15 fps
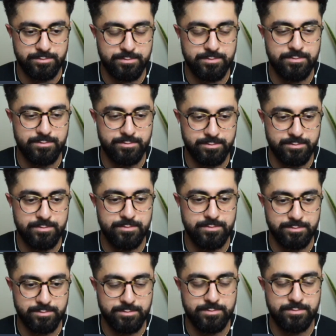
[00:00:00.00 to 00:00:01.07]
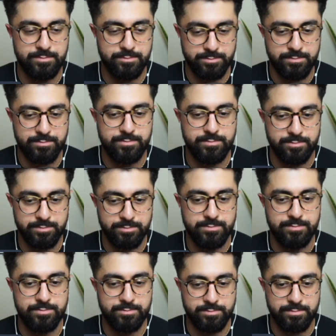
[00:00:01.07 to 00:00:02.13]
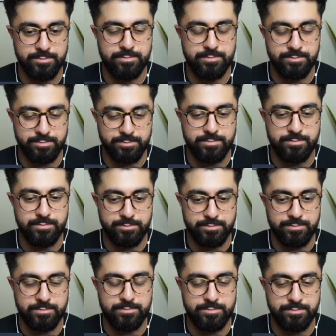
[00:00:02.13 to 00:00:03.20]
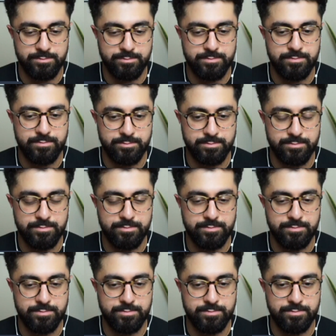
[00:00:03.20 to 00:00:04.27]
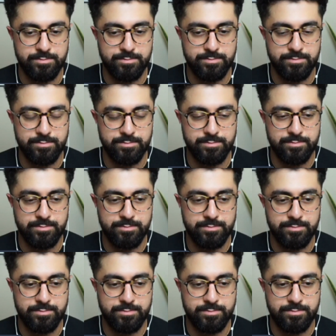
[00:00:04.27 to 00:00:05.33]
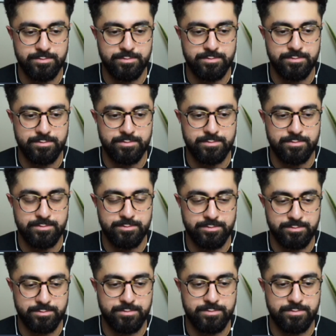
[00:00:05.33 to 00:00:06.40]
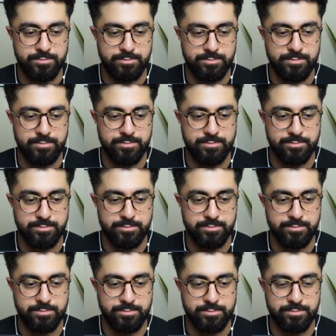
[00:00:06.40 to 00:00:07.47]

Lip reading: (not speaking)